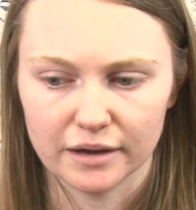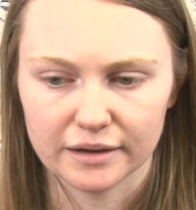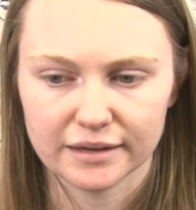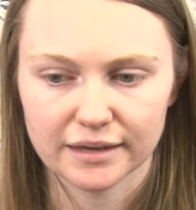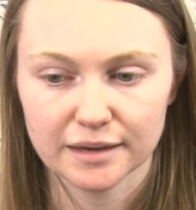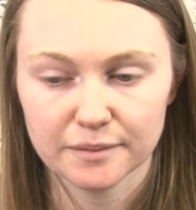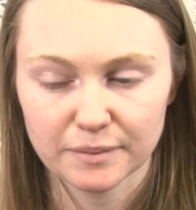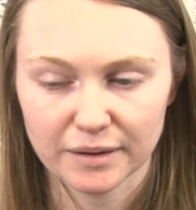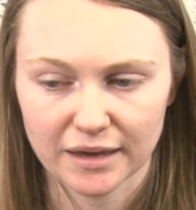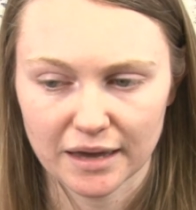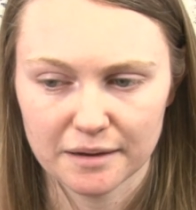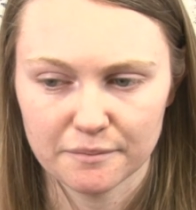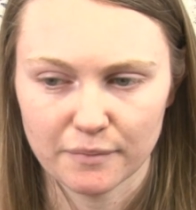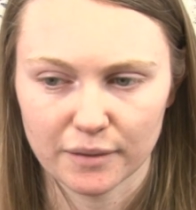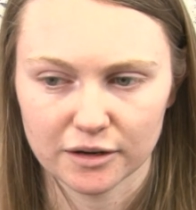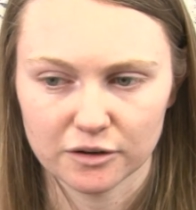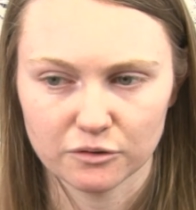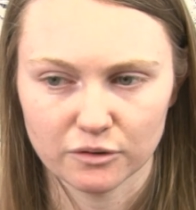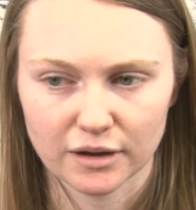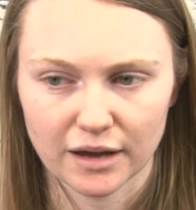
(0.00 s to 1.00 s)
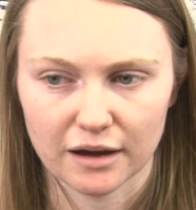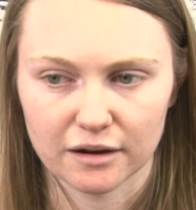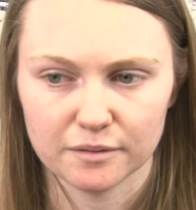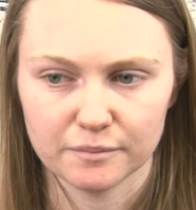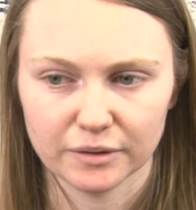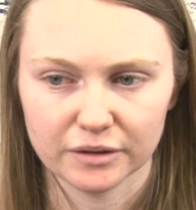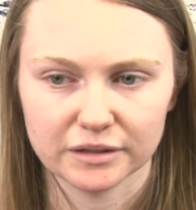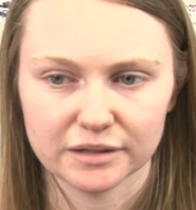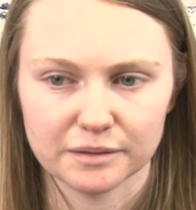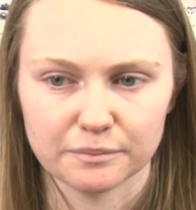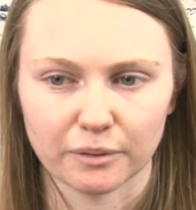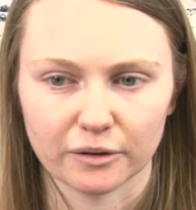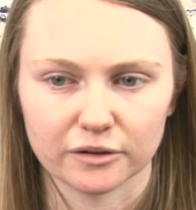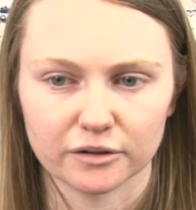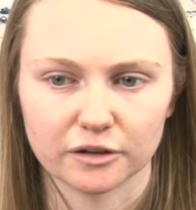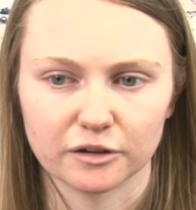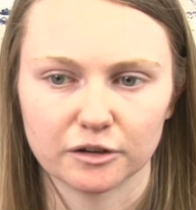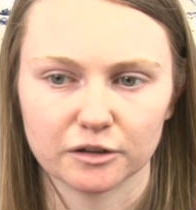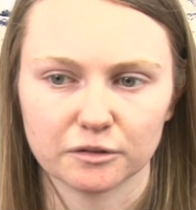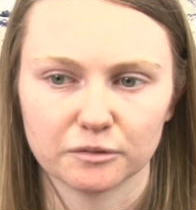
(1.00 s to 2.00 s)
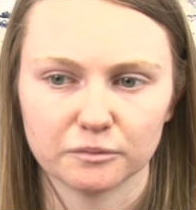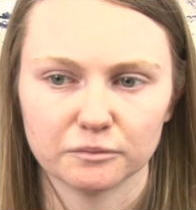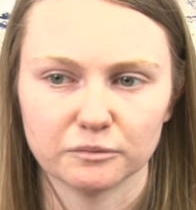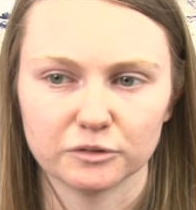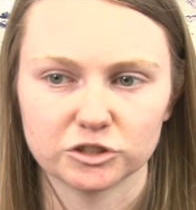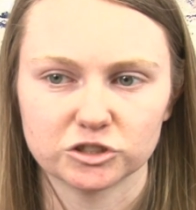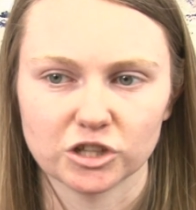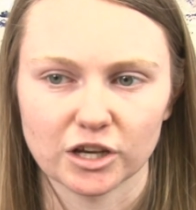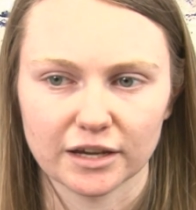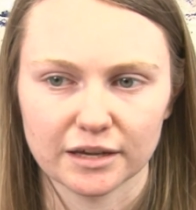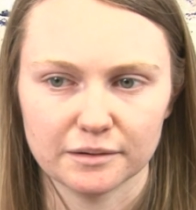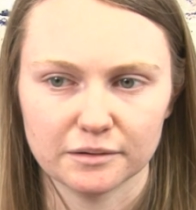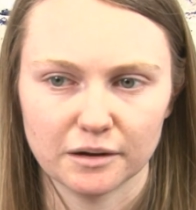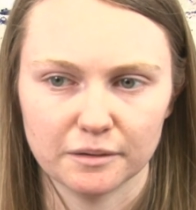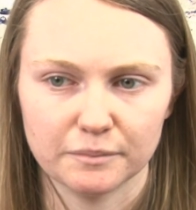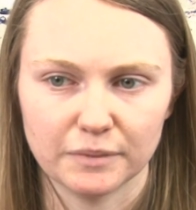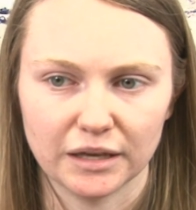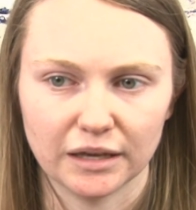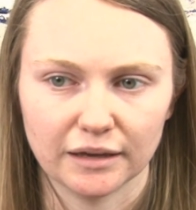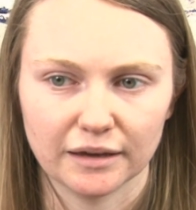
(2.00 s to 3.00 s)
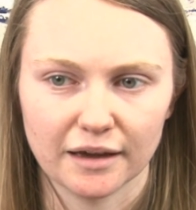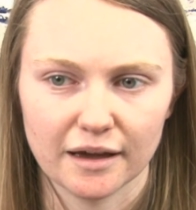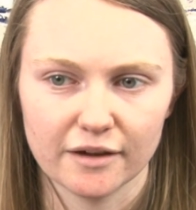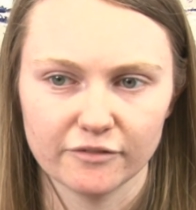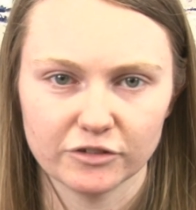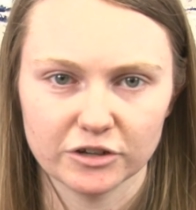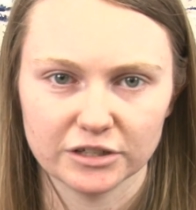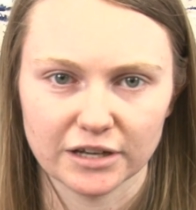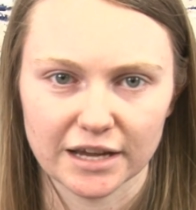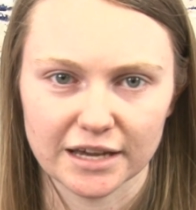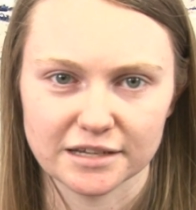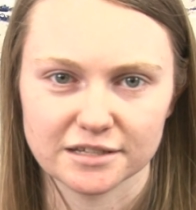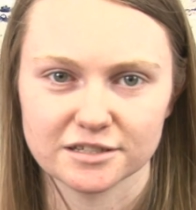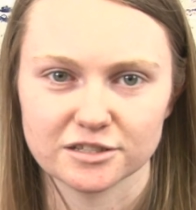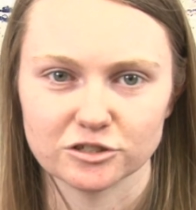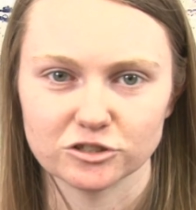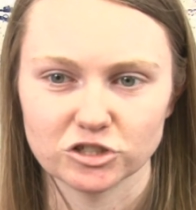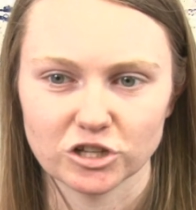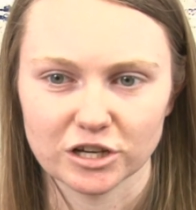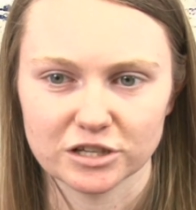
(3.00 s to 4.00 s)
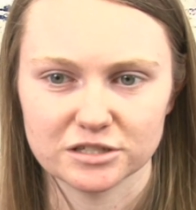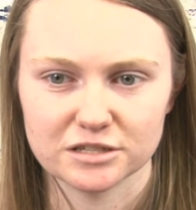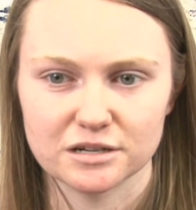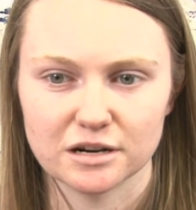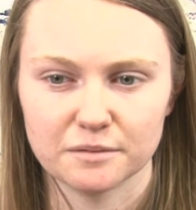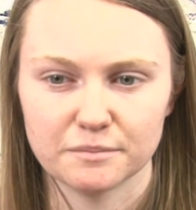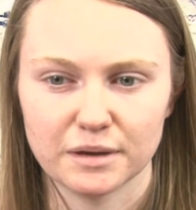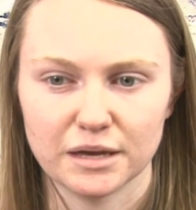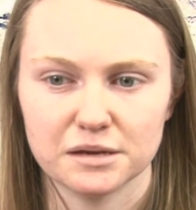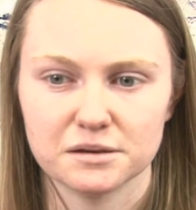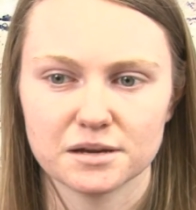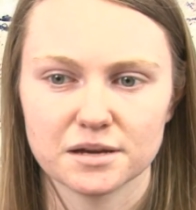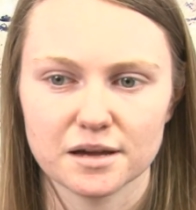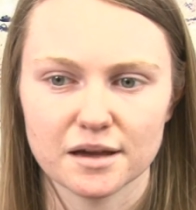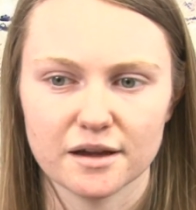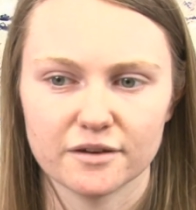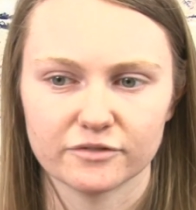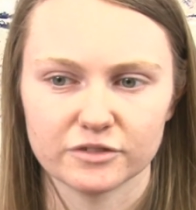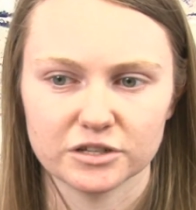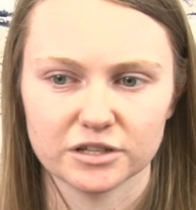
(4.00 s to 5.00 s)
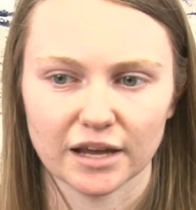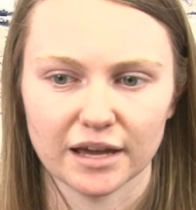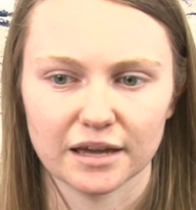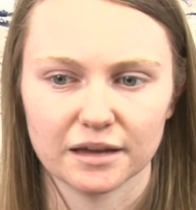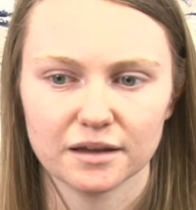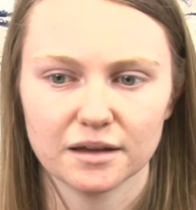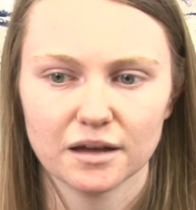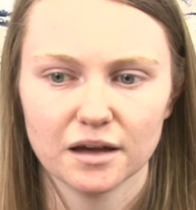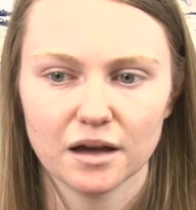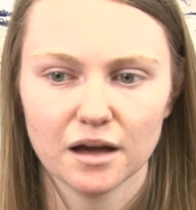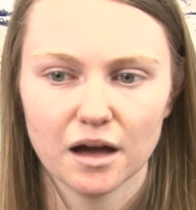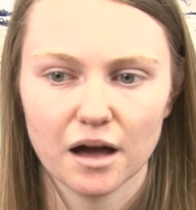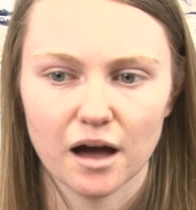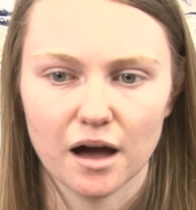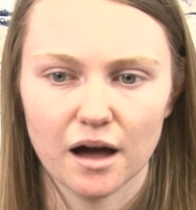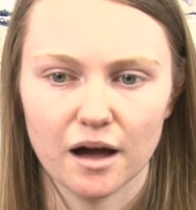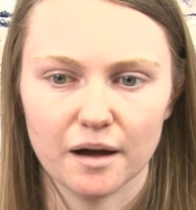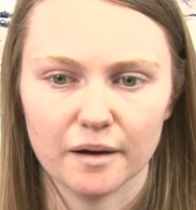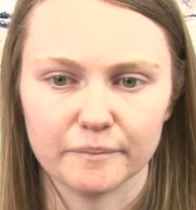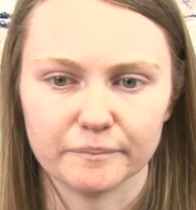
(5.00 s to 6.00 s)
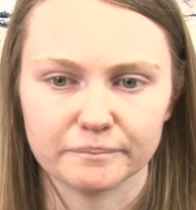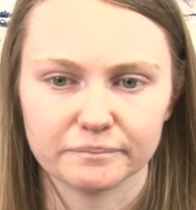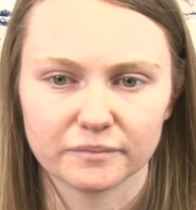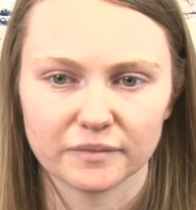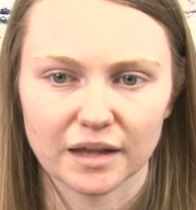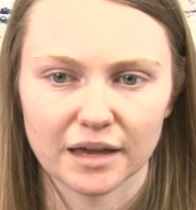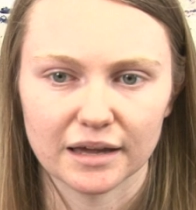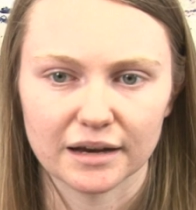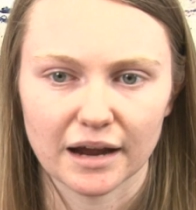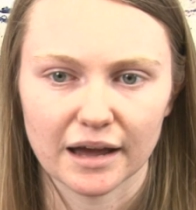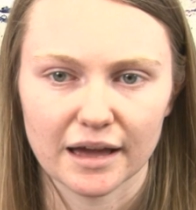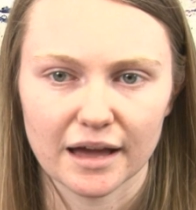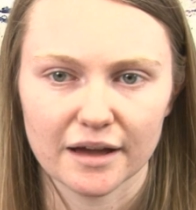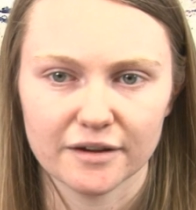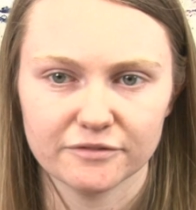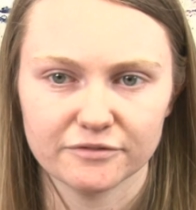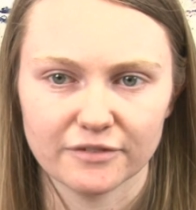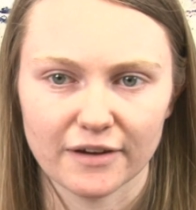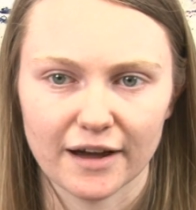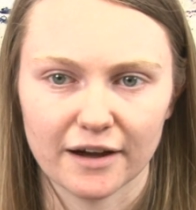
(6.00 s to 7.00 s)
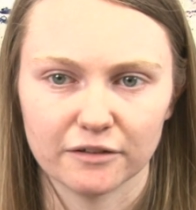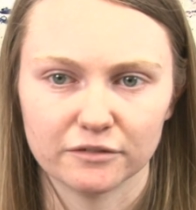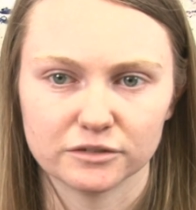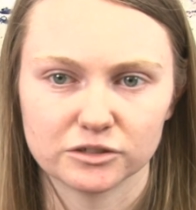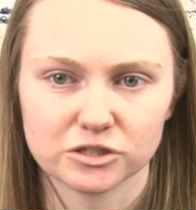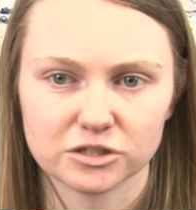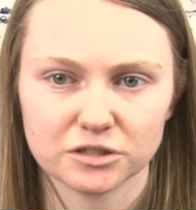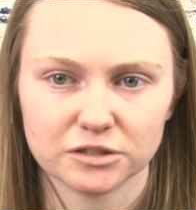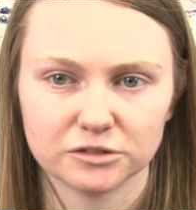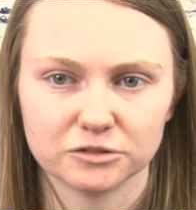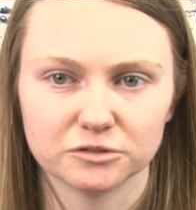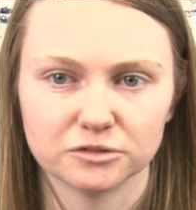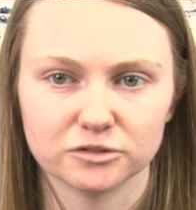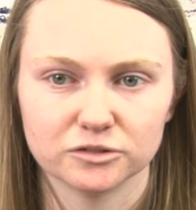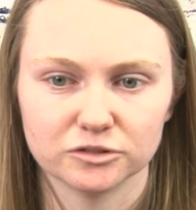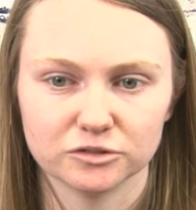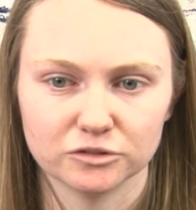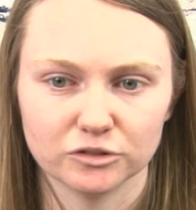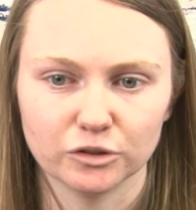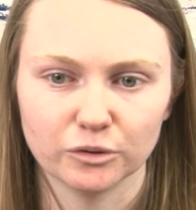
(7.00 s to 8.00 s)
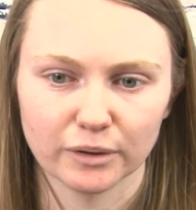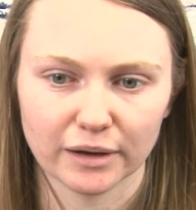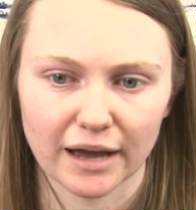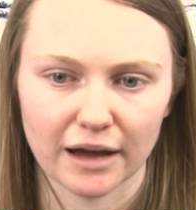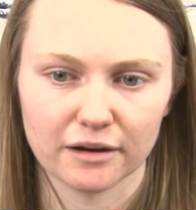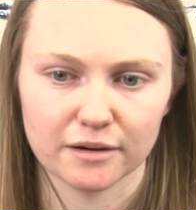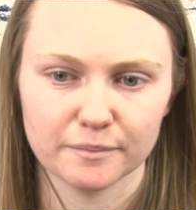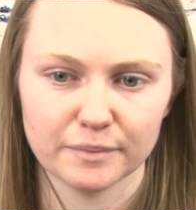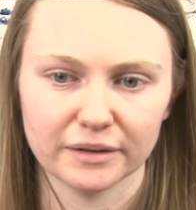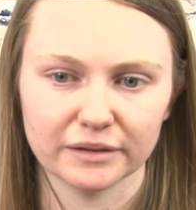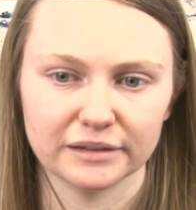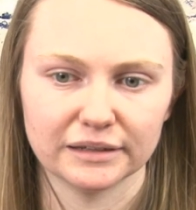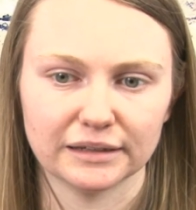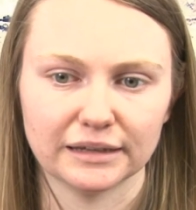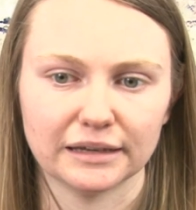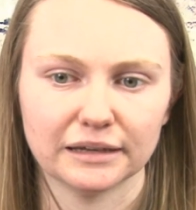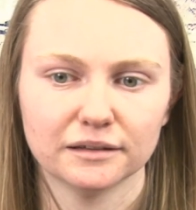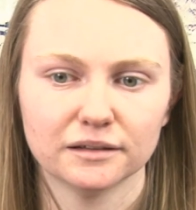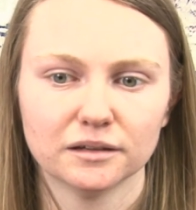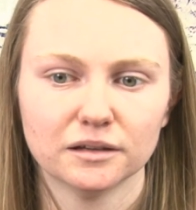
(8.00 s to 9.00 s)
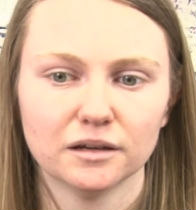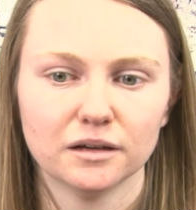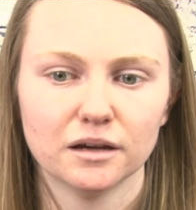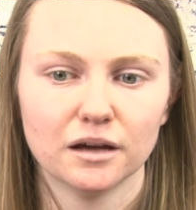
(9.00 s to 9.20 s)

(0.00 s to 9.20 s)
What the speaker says: he became my new accountability partner, would check in on me every day, still checks in on me every day. And I have found new accountability,